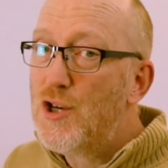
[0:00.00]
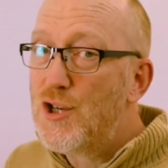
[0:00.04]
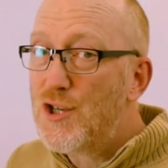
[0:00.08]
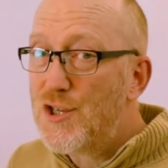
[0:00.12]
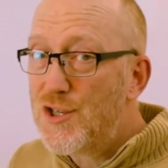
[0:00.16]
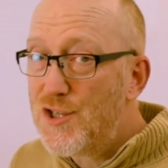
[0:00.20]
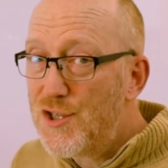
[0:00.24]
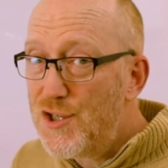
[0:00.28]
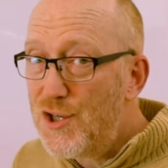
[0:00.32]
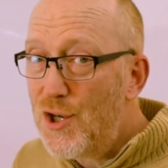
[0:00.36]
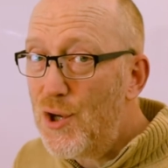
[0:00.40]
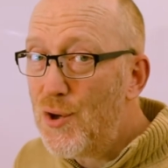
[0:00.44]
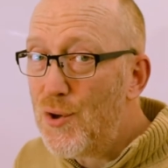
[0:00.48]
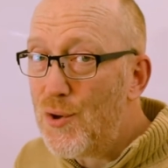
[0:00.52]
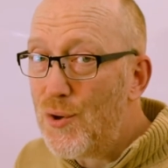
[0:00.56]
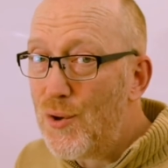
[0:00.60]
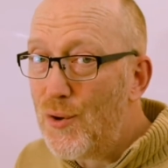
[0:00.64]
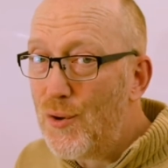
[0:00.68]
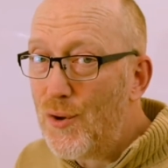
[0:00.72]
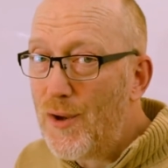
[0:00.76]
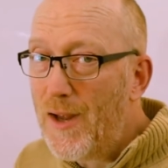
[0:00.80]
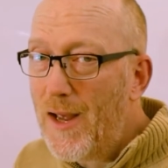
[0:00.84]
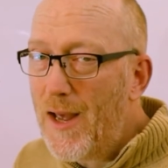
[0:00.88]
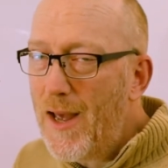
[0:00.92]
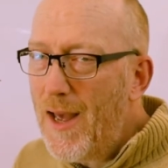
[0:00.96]
soon.
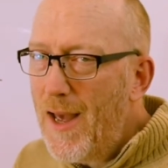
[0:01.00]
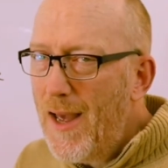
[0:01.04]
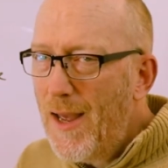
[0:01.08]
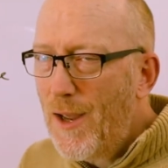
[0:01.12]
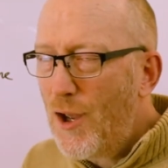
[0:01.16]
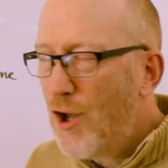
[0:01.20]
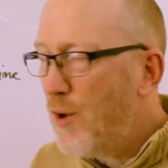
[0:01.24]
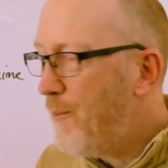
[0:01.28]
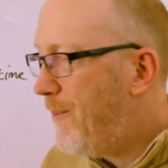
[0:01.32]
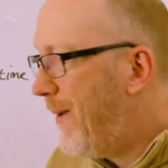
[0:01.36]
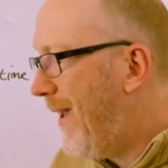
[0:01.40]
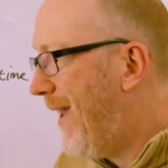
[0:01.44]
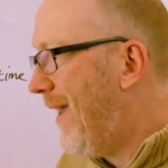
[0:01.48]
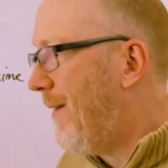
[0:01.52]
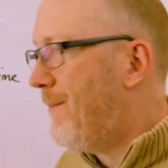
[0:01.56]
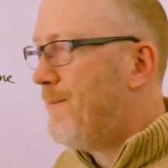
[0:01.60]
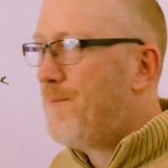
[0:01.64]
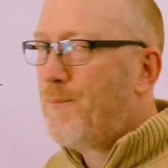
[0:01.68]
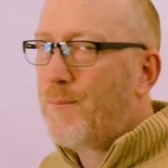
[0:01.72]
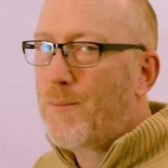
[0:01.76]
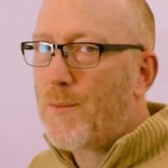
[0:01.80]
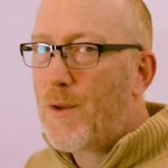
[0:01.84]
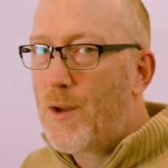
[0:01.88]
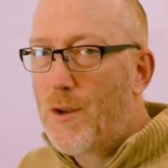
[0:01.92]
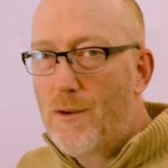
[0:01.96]
Could be
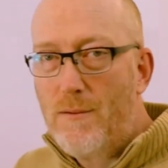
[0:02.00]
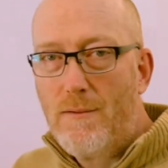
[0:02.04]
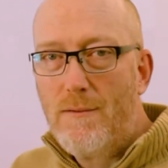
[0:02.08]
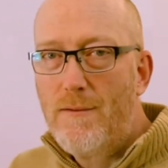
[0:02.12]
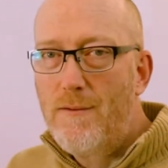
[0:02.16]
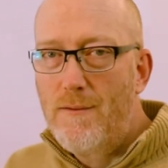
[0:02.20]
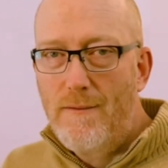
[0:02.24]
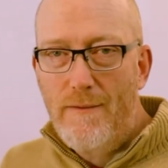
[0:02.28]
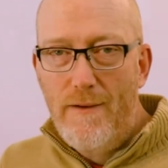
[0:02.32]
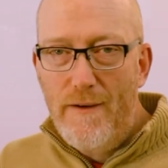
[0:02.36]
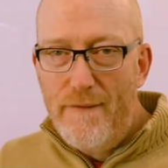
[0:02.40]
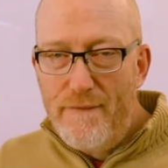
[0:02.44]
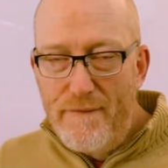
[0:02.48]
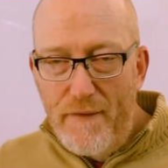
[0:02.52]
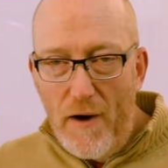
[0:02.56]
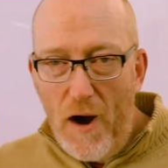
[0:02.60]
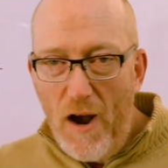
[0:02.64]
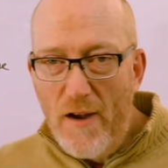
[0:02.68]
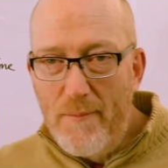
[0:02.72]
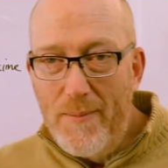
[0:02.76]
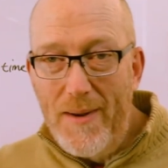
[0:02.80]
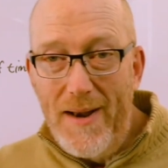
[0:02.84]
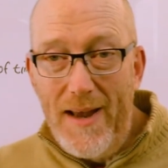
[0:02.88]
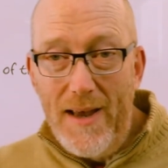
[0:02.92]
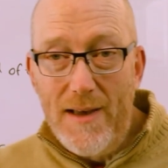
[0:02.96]

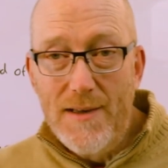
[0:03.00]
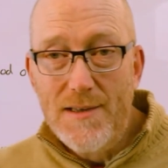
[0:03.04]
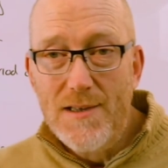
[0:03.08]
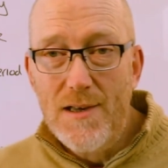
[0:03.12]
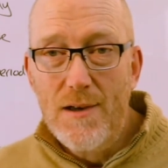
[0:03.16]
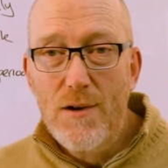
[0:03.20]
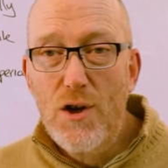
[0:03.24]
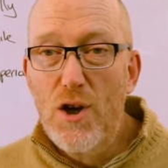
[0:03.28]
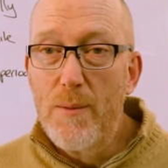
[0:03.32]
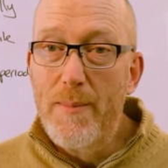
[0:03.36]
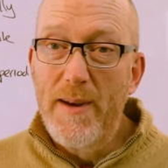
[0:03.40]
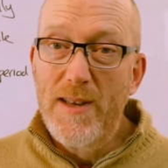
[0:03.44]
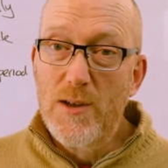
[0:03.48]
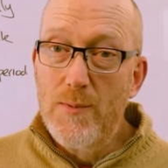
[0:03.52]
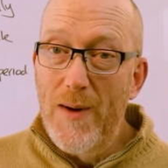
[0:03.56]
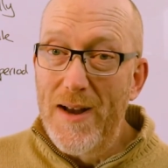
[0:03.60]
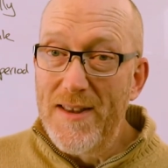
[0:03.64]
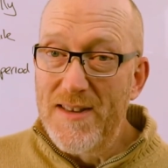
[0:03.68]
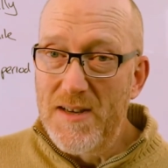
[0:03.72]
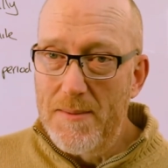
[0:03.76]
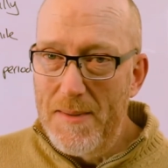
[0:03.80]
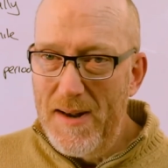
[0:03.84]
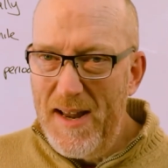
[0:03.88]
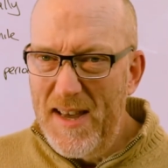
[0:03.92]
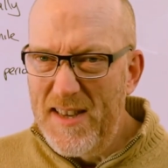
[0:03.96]
5 minutes, could be
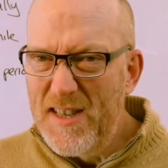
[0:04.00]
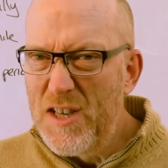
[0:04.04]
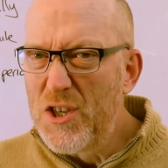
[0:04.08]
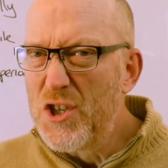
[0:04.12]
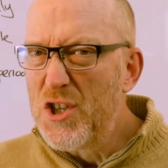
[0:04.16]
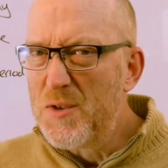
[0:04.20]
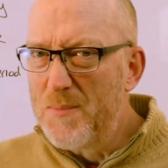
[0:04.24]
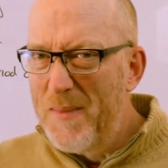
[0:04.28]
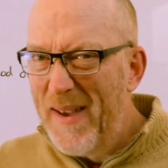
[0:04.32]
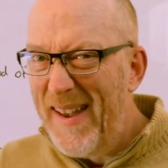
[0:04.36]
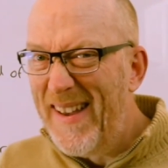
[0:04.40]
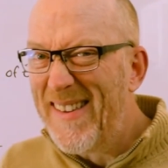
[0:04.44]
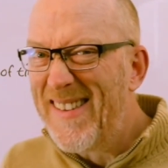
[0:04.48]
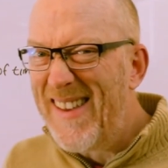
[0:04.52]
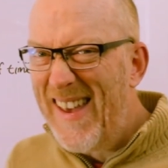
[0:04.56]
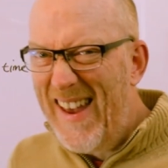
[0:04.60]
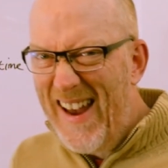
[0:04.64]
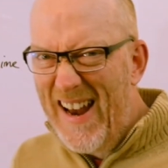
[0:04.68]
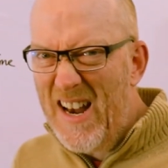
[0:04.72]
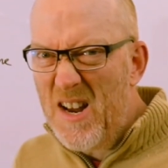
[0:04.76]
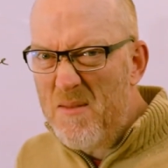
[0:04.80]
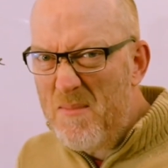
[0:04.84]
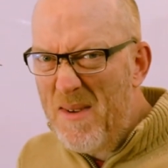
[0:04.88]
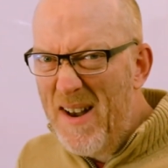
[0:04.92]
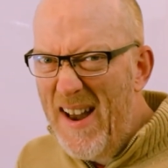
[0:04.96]
20 minutes. It just means
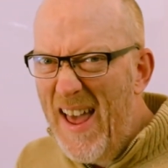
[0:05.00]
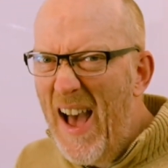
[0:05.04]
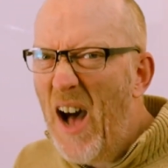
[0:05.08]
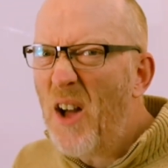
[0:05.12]
in a minute.